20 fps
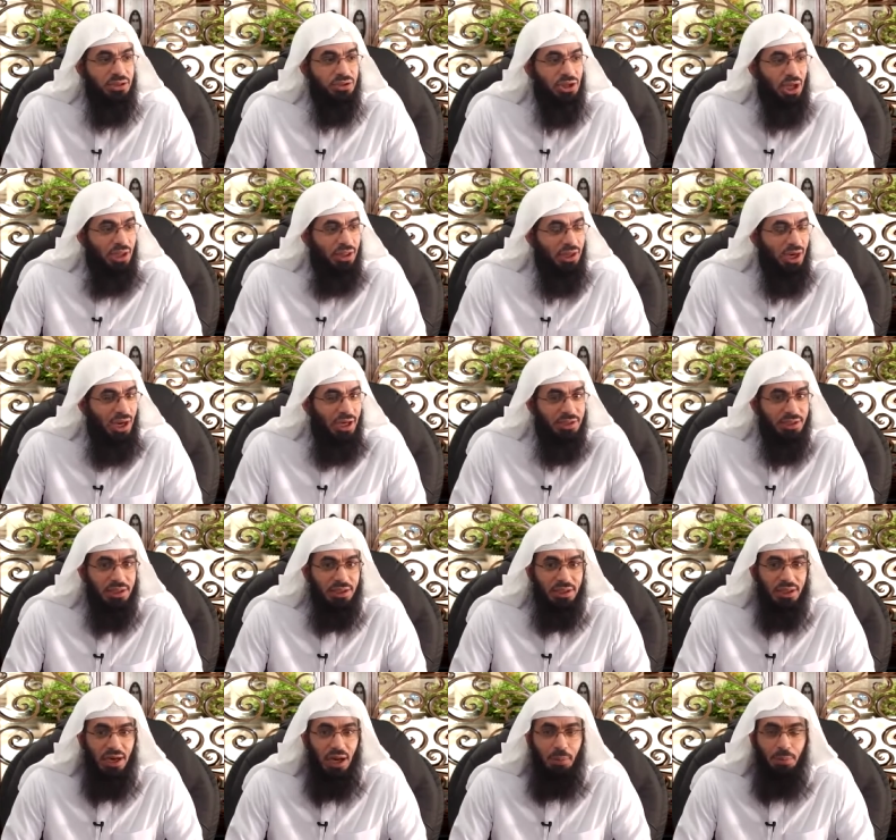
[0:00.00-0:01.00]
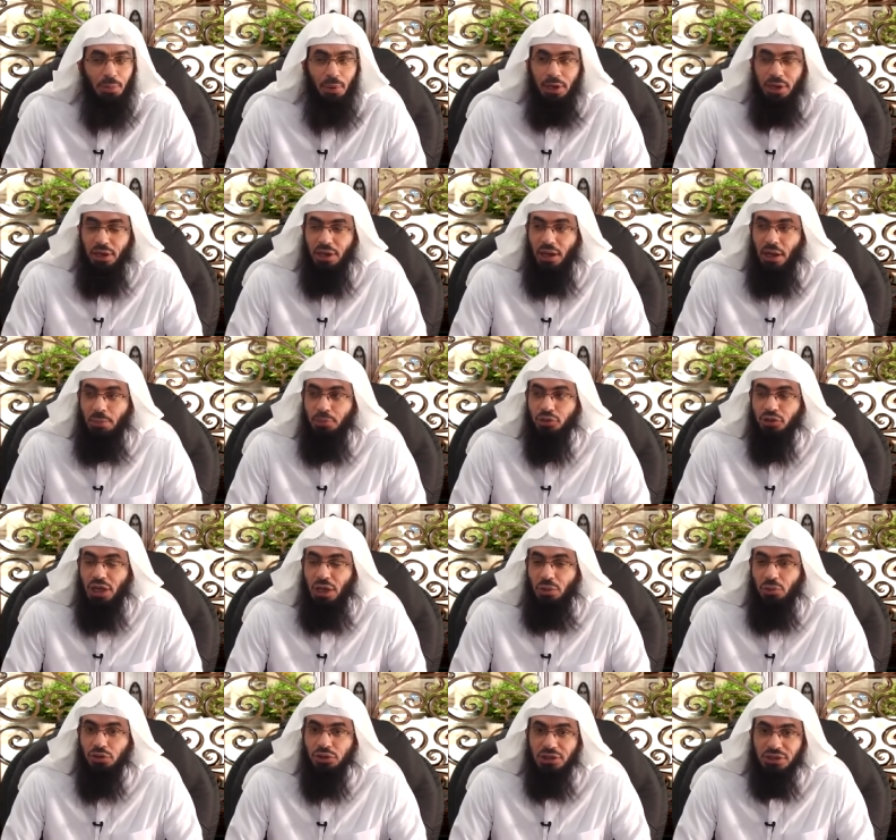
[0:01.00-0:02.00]
there's other hadith. in Abu, uh, Abu
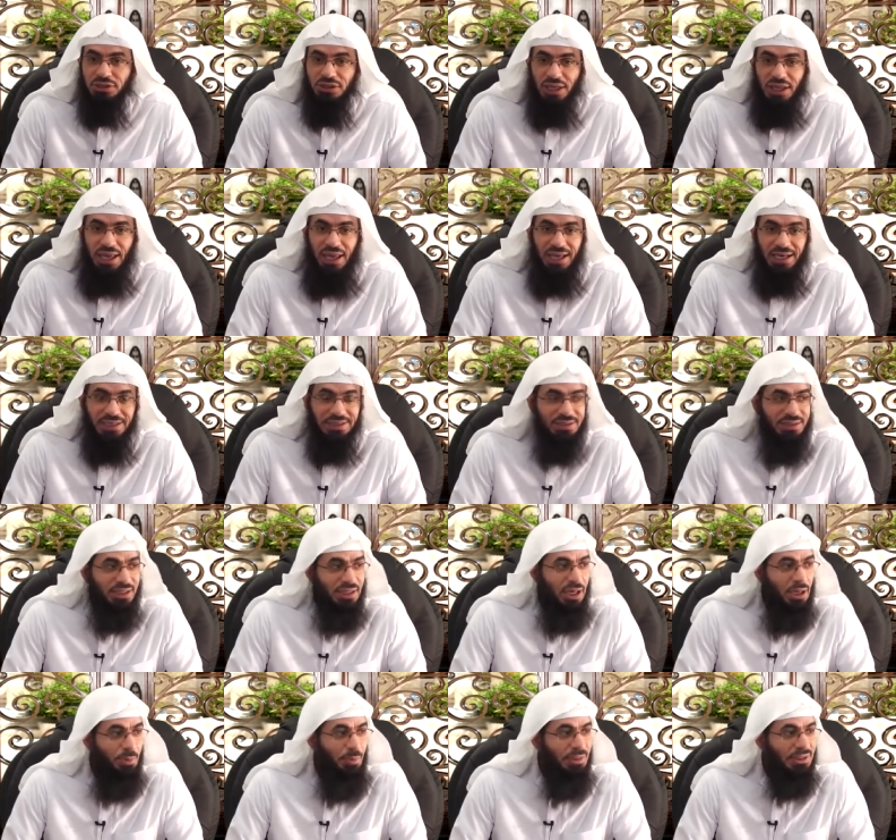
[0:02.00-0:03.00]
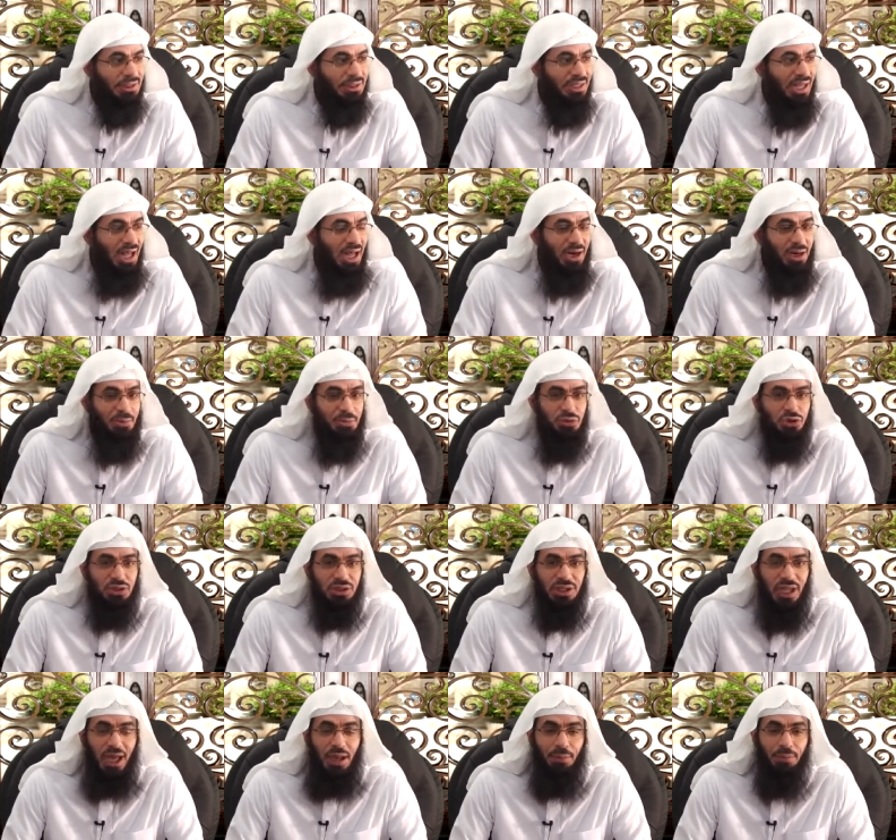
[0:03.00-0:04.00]
Dawood al-Tayalisi and al-Bazzar and
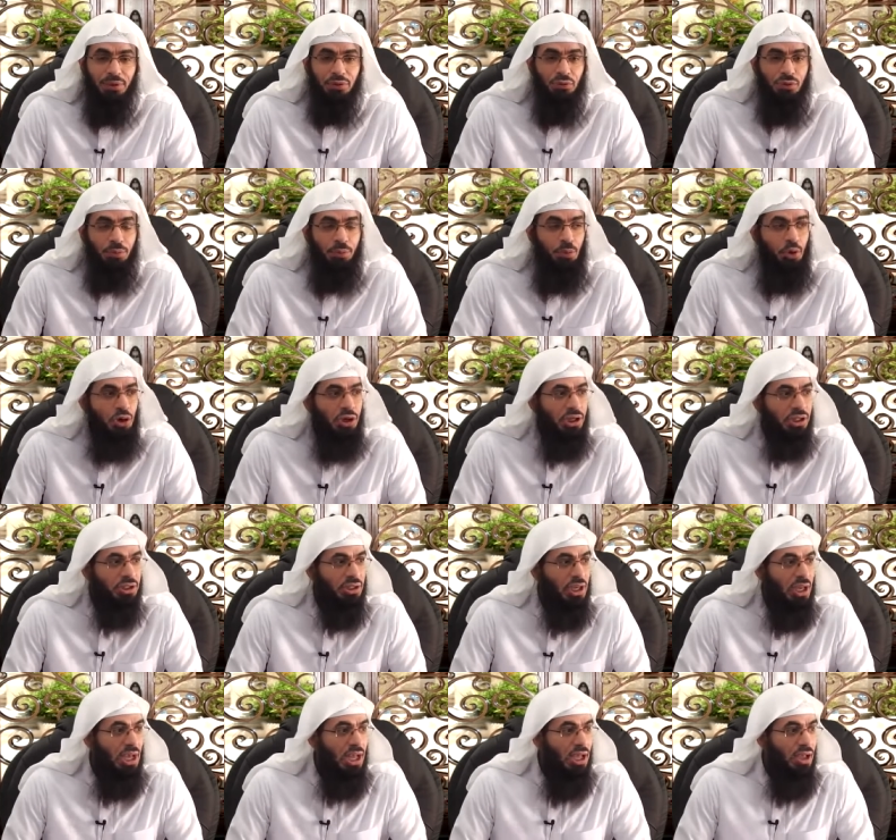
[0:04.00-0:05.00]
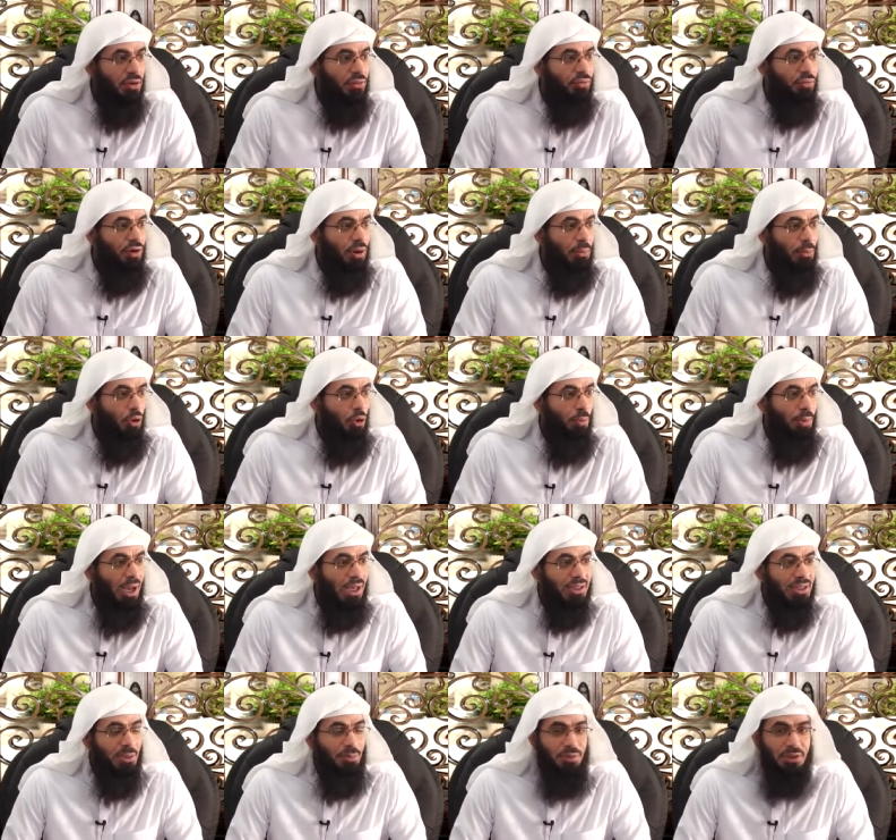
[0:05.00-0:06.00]
Musnad Ahmad reported from
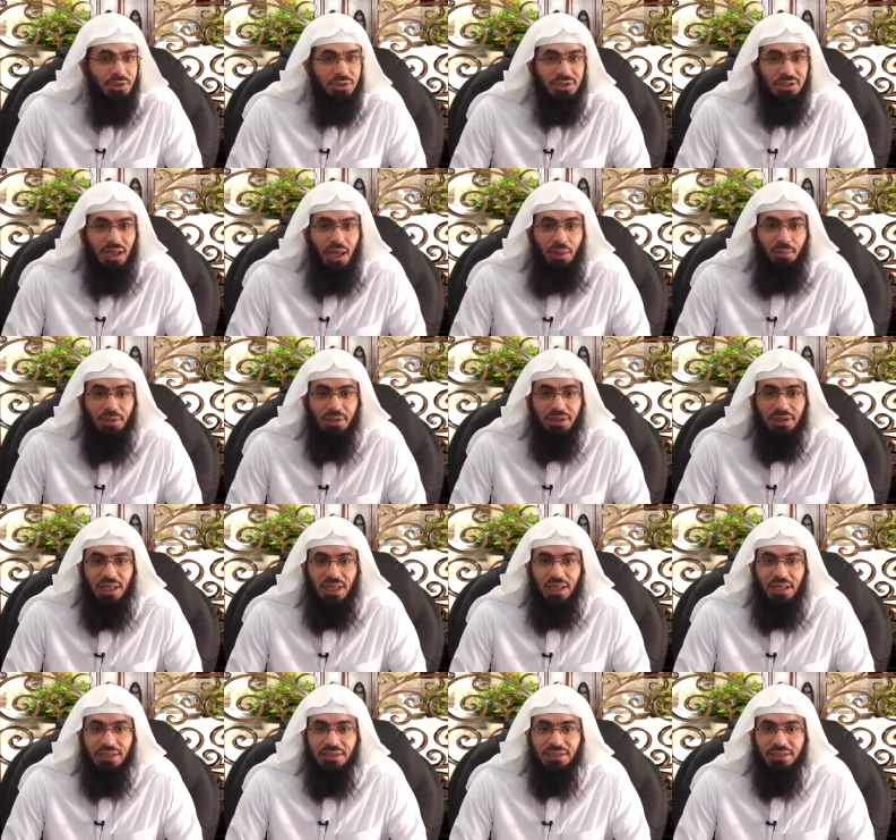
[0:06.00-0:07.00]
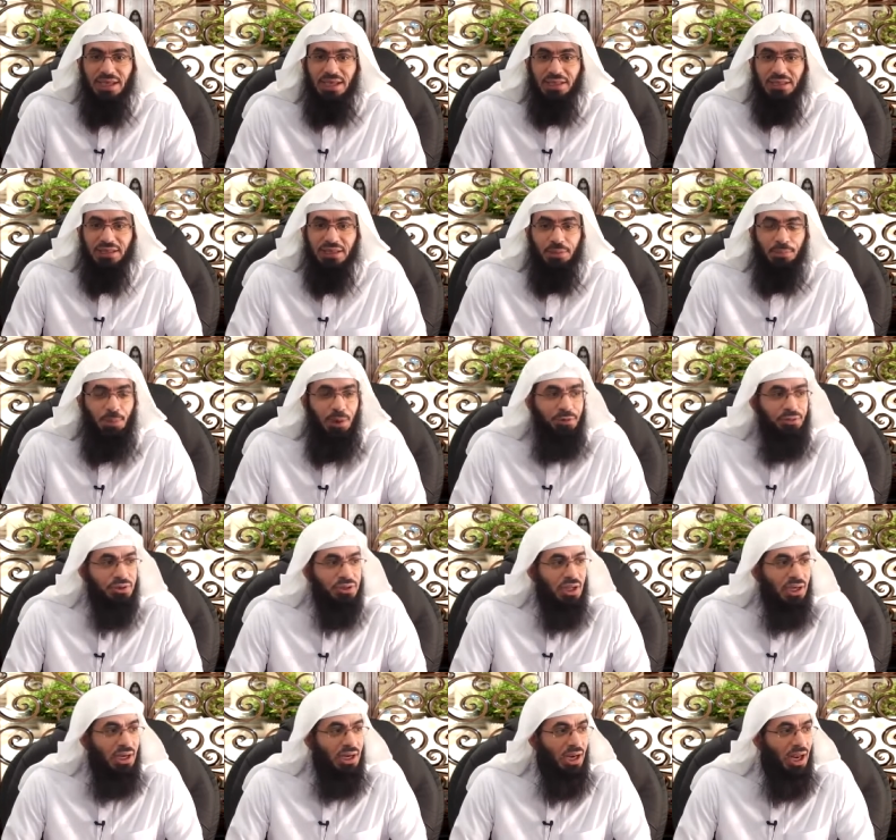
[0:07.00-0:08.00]
Ubadah ibn Samit that he said, the Prophet
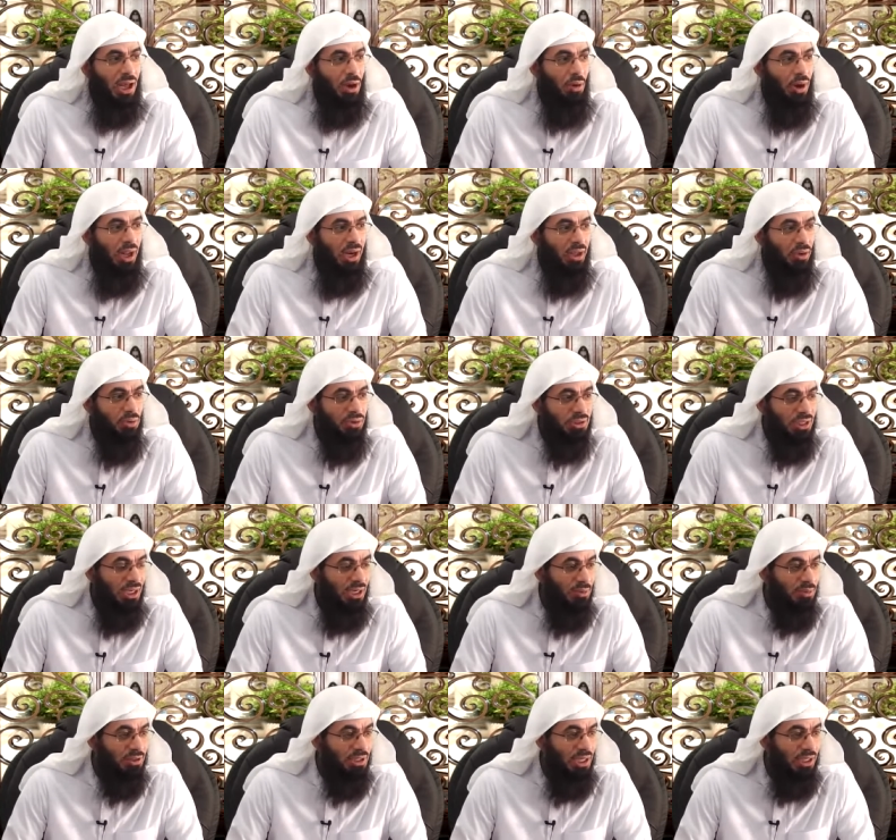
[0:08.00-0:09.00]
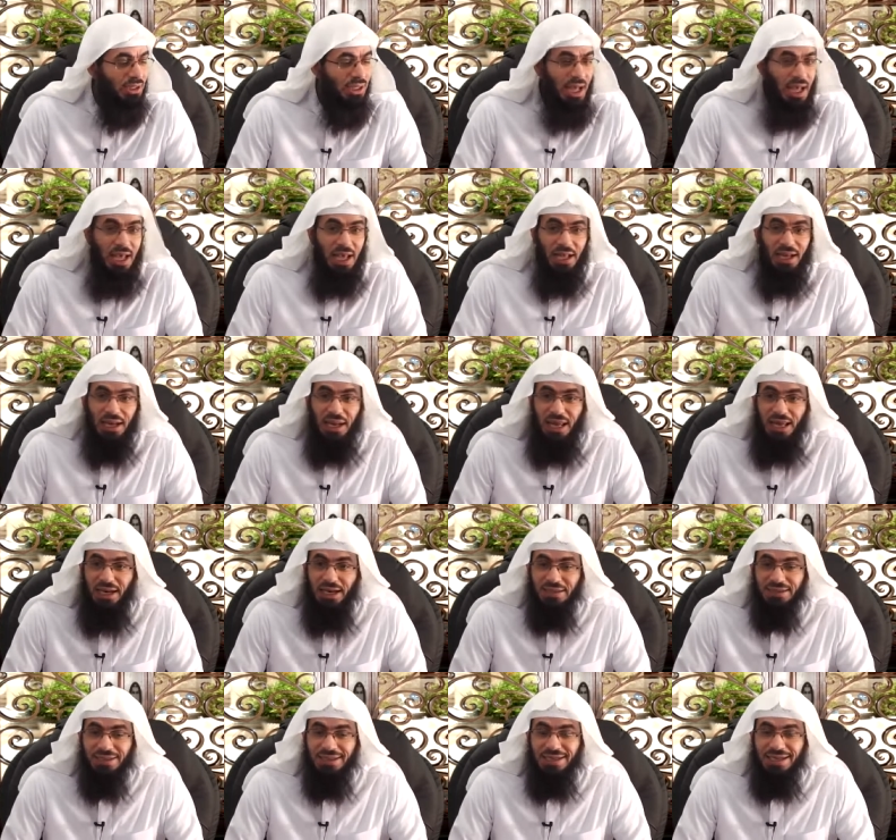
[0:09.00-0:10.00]
sallallahu wasallam said,
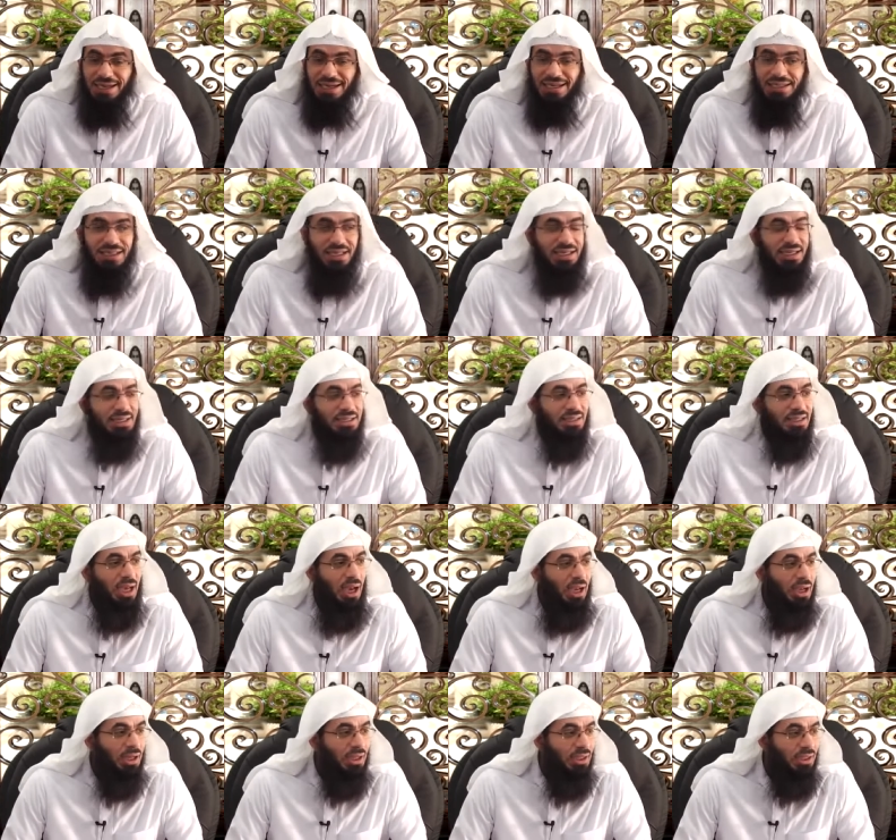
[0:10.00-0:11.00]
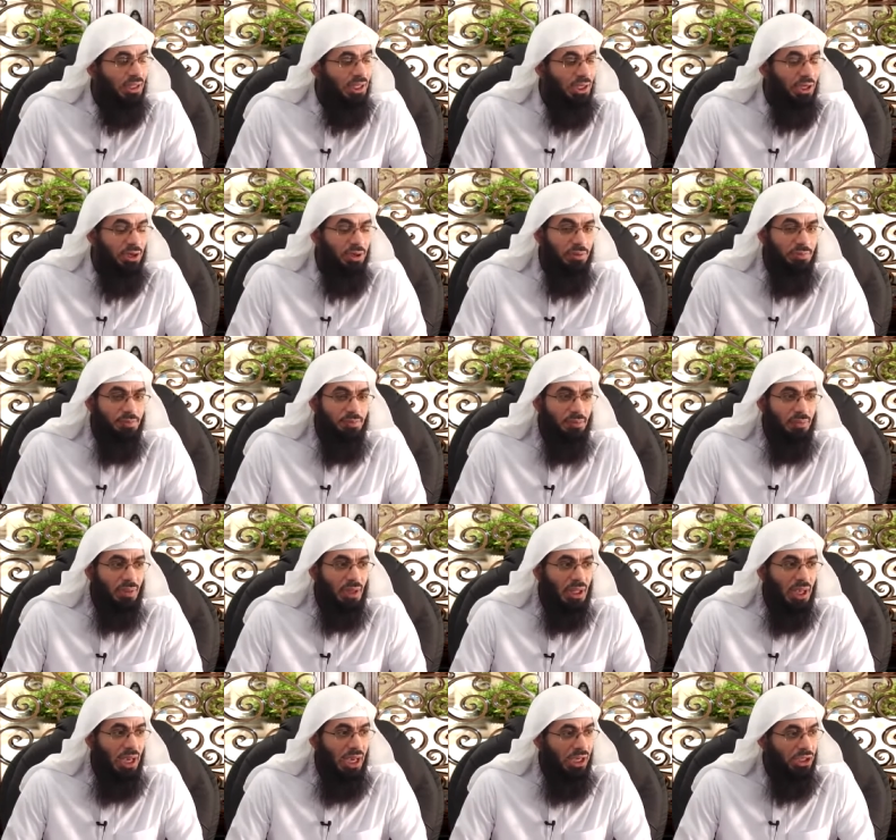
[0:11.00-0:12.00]
Laylat al-Qadr is a clear
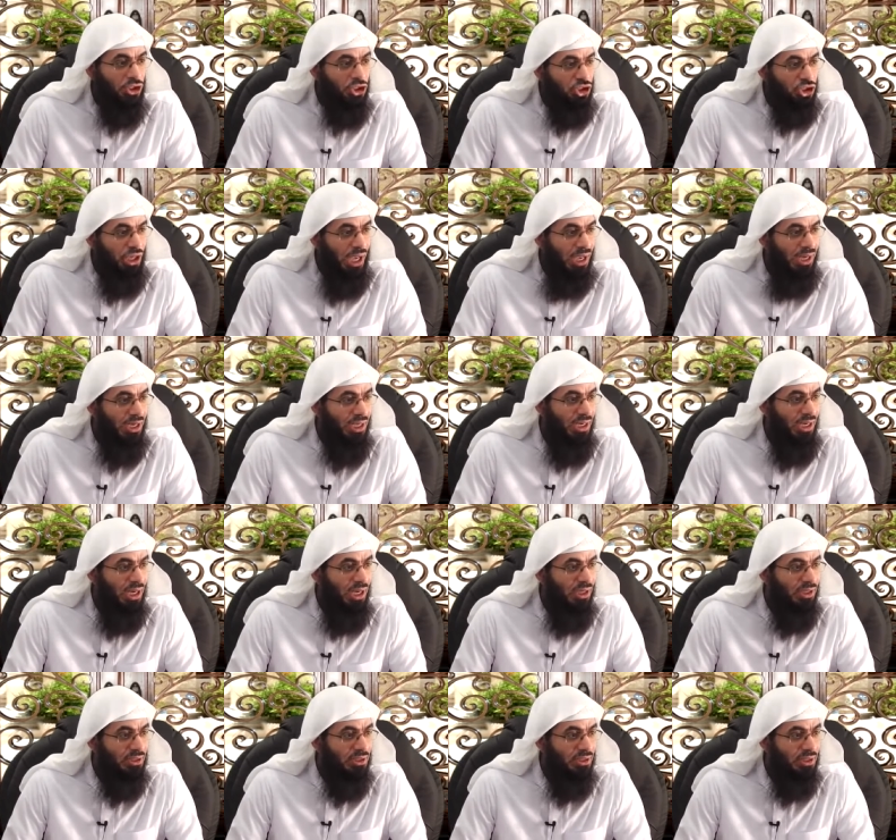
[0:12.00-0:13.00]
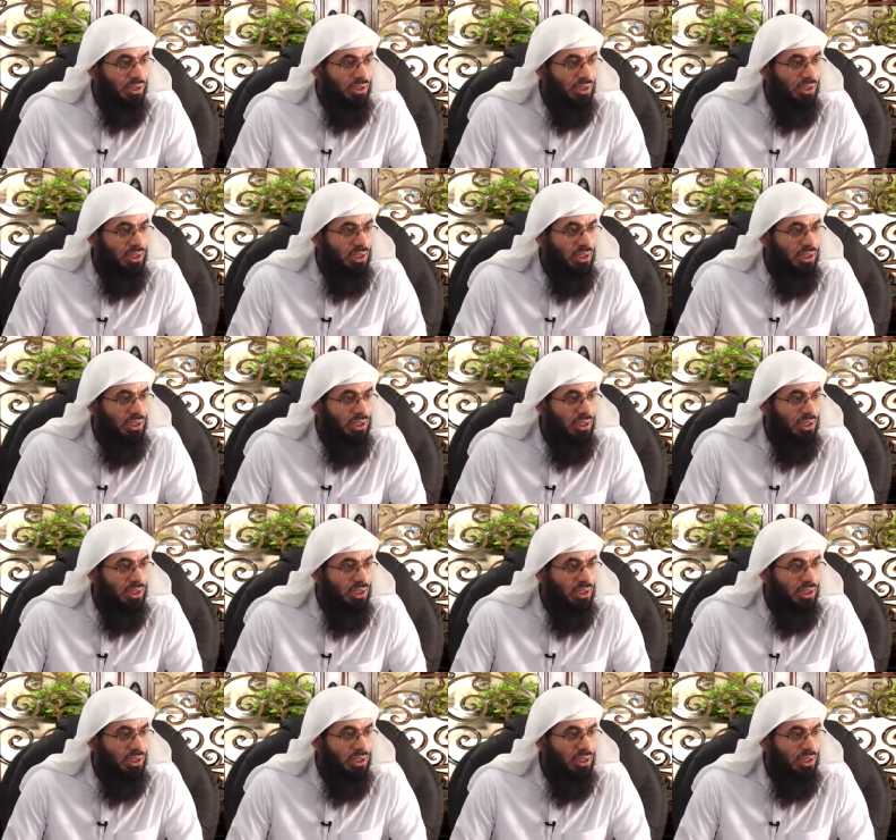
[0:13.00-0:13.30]
and shining night,